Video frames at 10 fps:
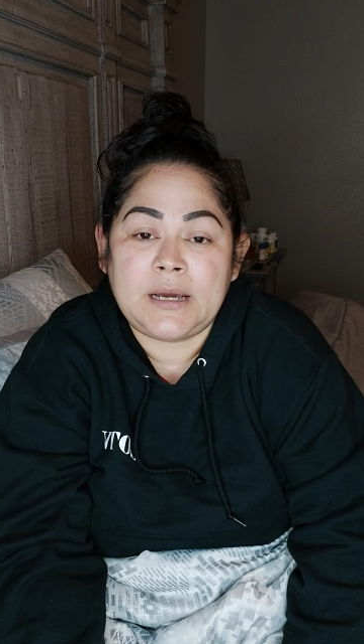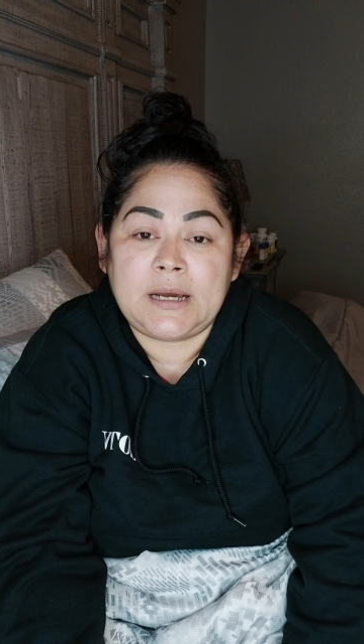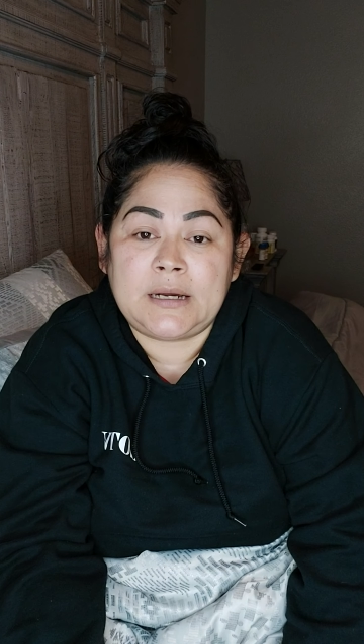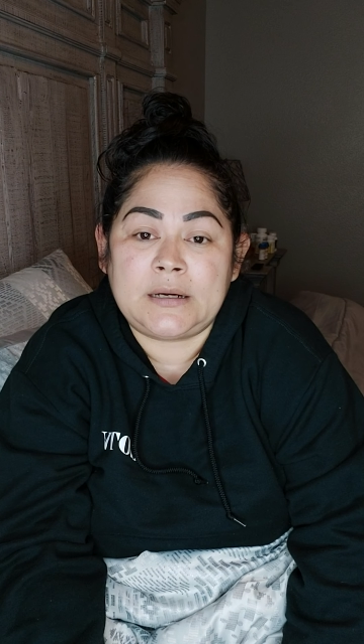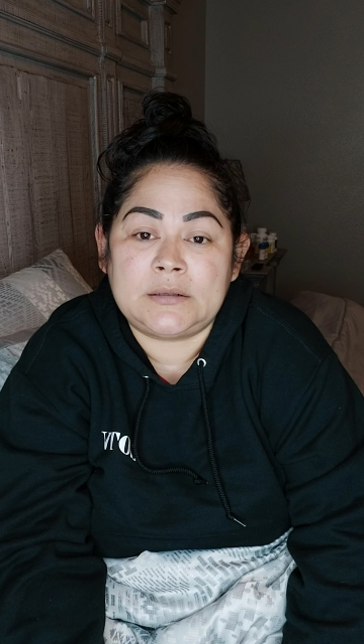
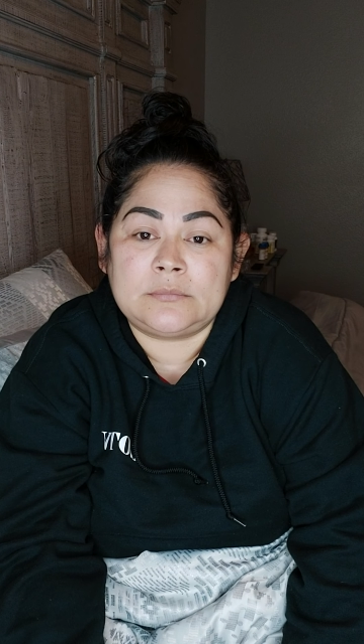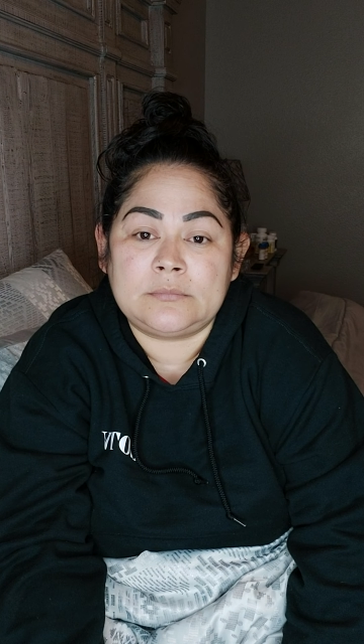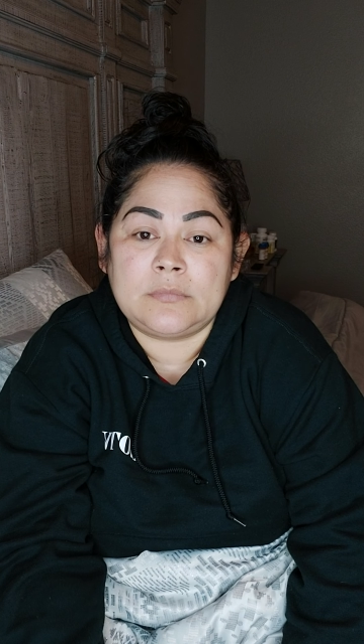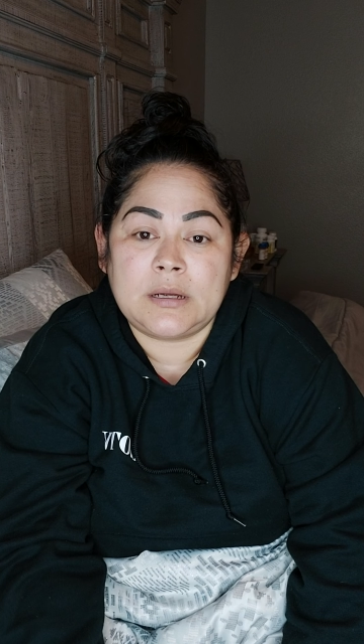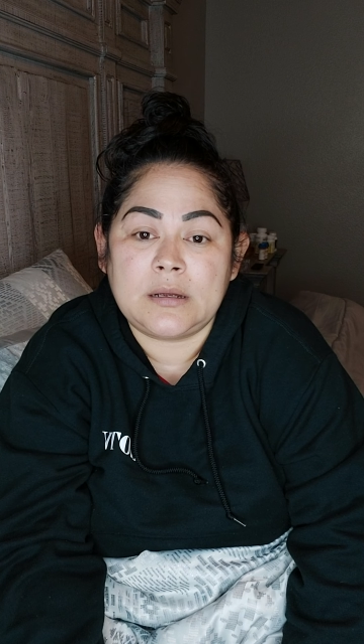
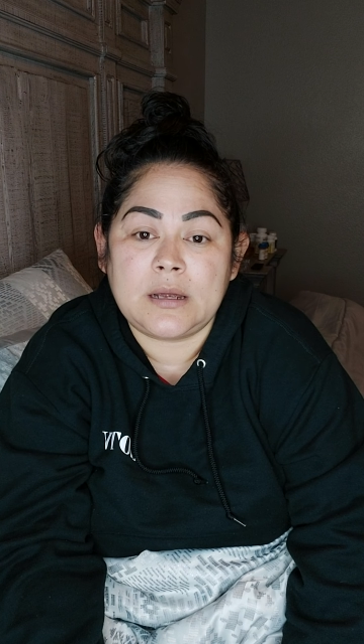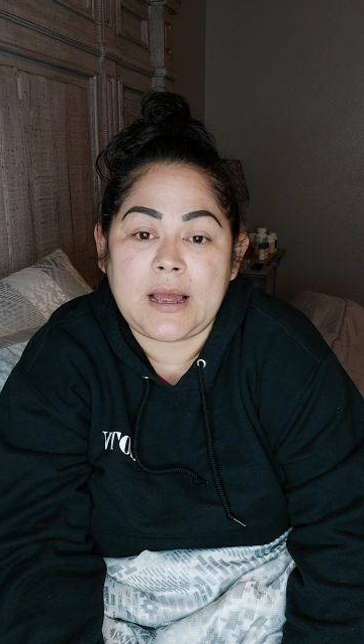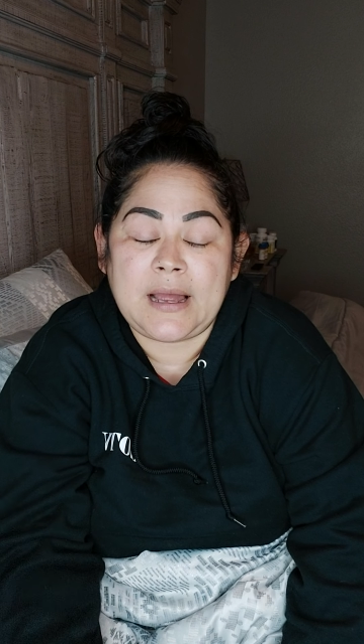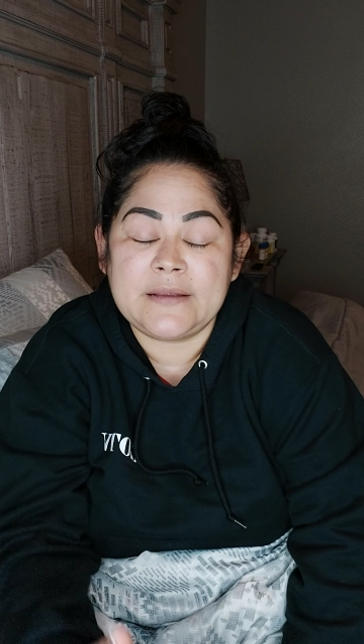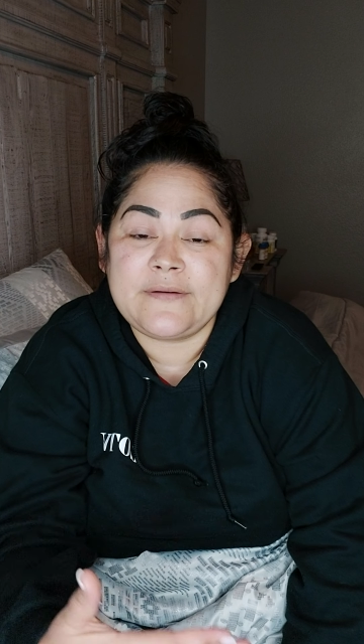Um,
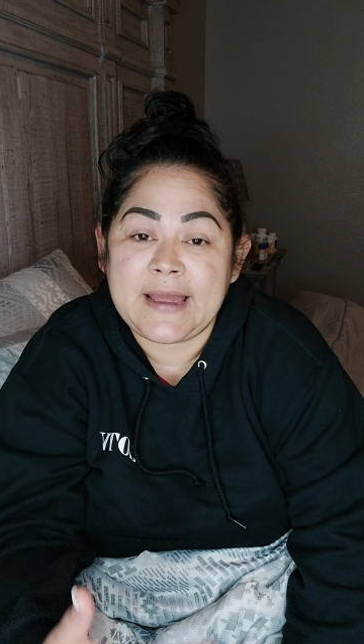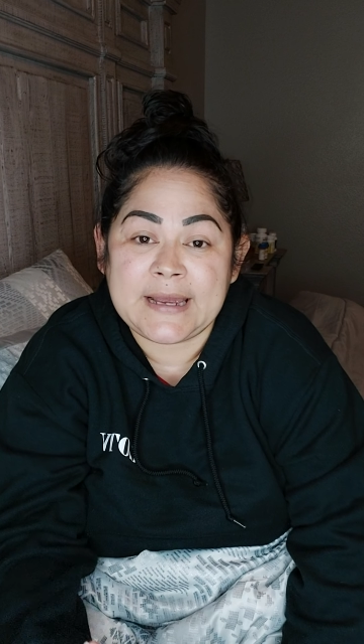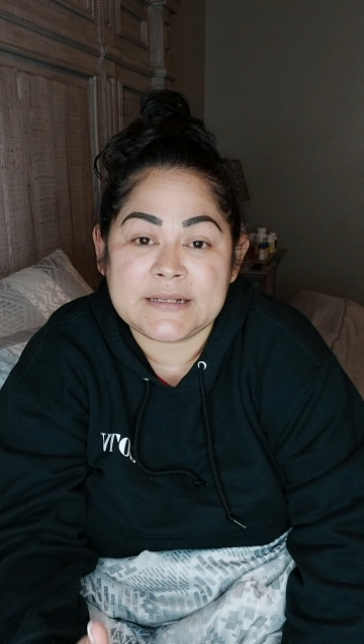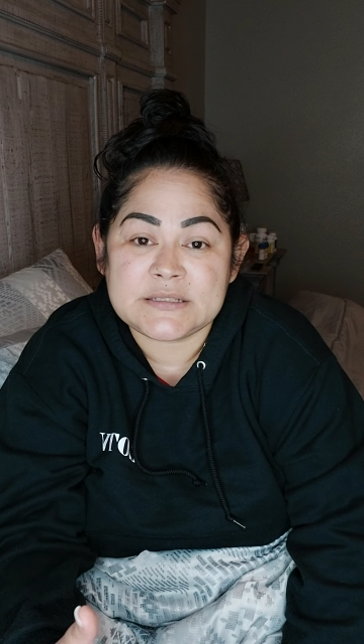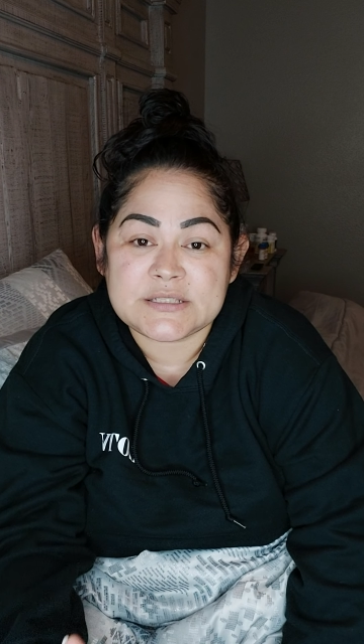I've
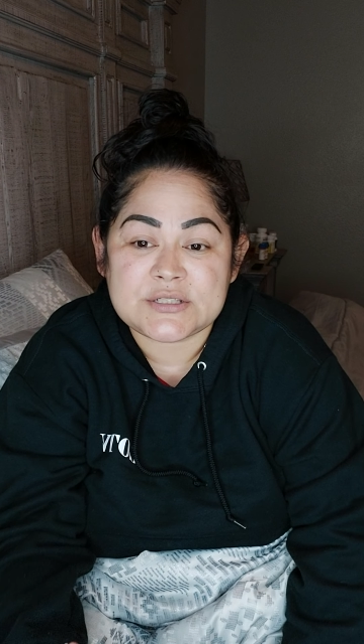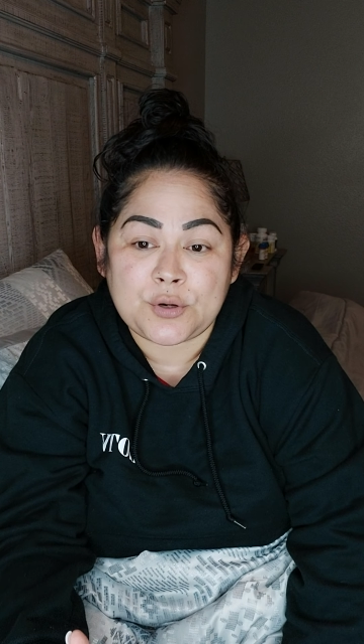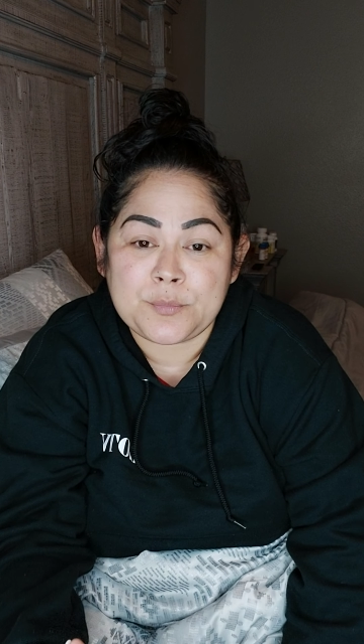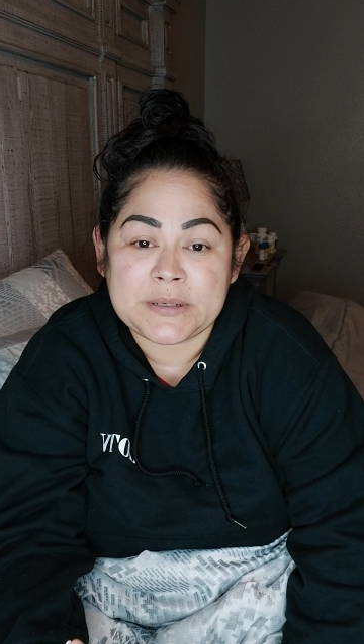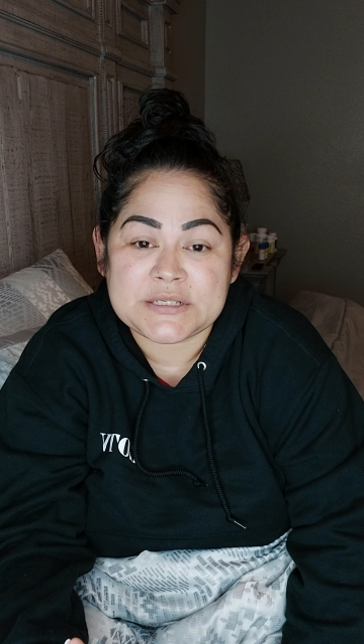had
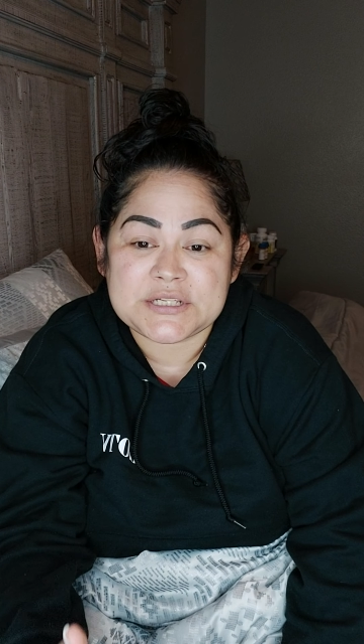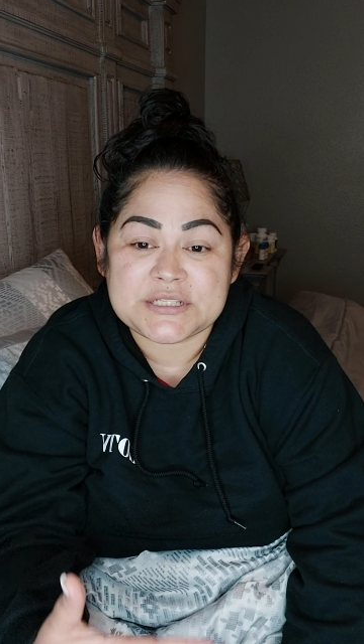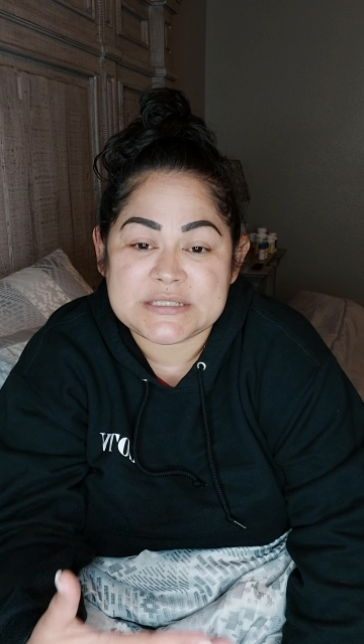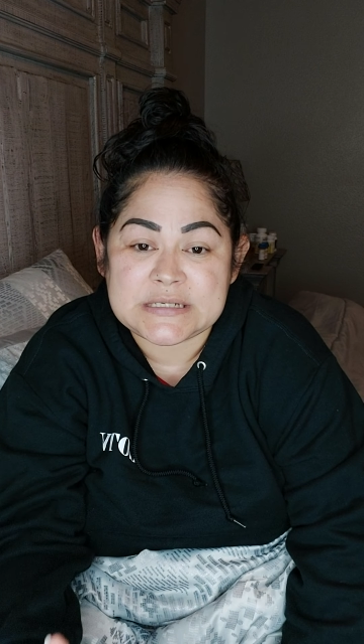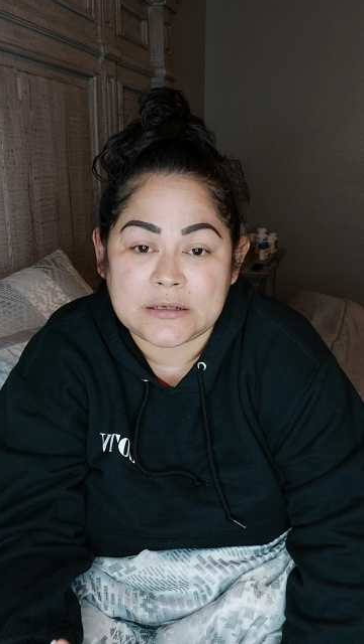so much
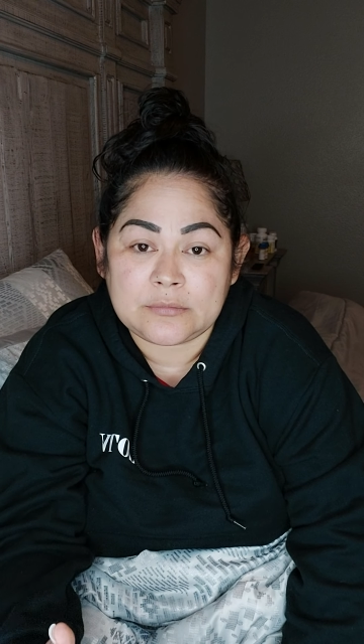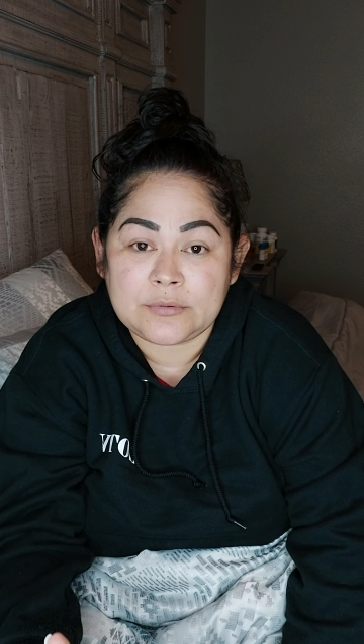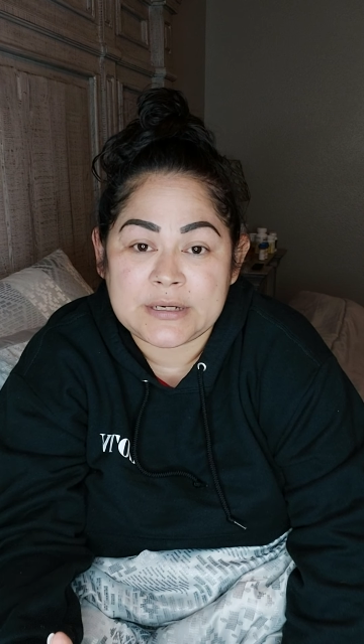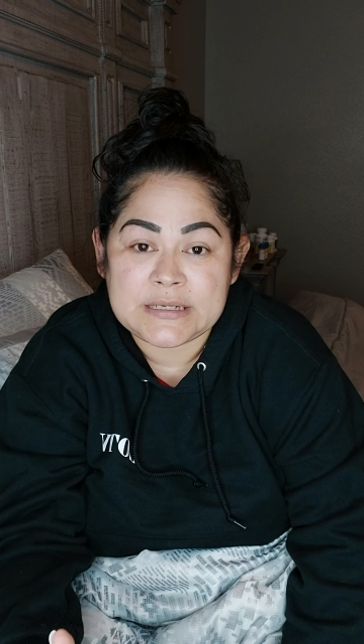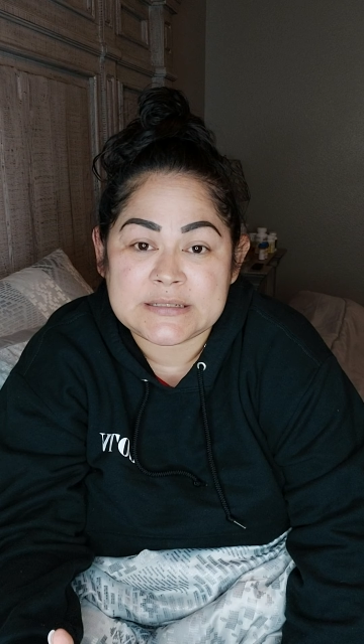
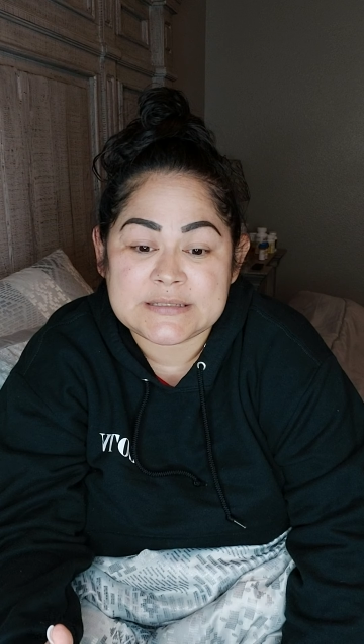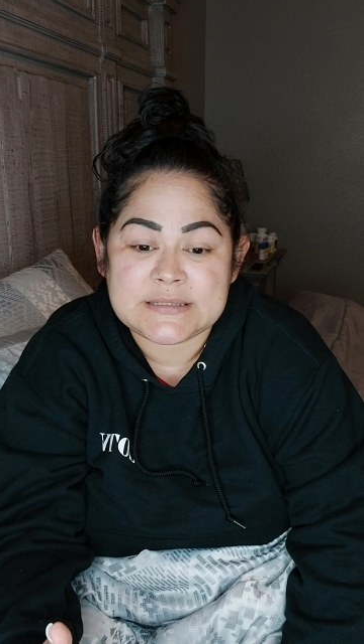steroids